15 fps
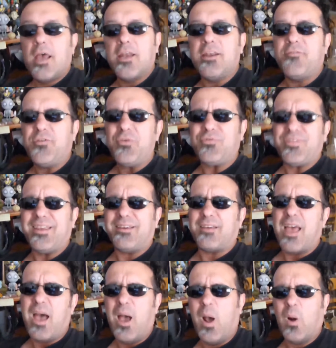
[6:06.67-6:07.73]
And if you
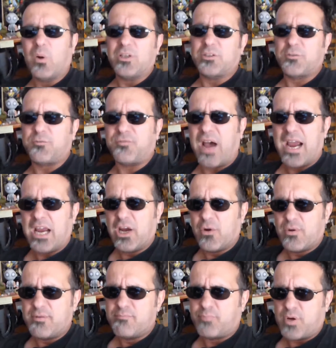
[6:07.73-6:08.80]
think hell is
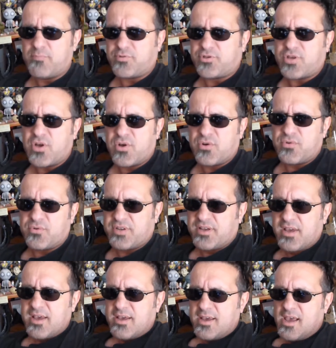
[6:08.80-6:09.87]
fire and
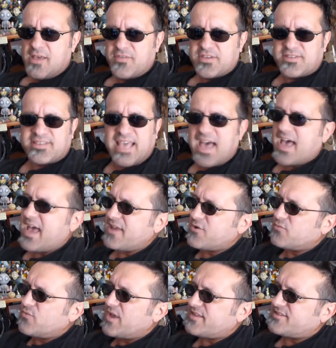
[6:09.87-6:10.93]
brimstone and this guy
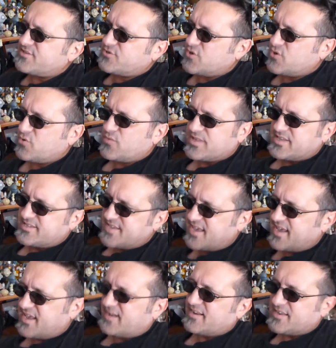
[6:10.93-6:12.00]
in a red suit with a
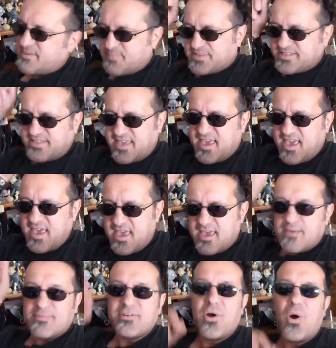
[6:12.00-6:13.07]
tail and him,
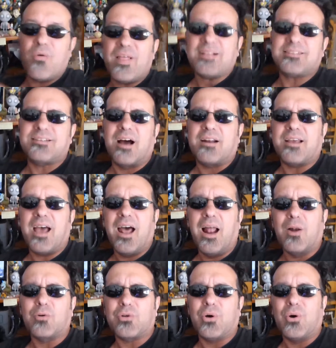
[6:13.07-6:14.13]
no, that's not
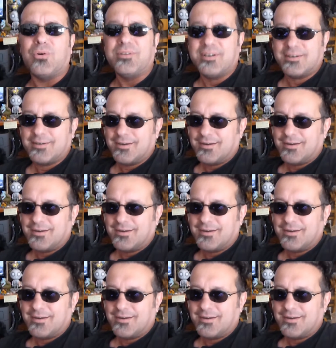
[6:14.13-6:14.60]
hell, dude.